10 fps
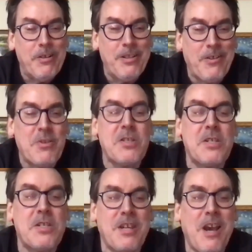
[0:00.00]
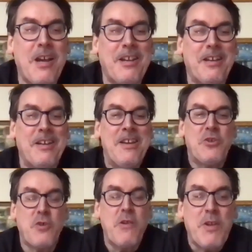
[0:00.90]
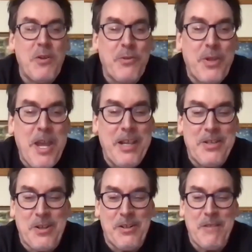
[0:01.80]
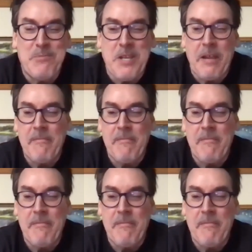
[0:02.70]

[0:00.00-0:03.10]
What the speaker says: you know, this is not a trivial thing, is all I'm saying.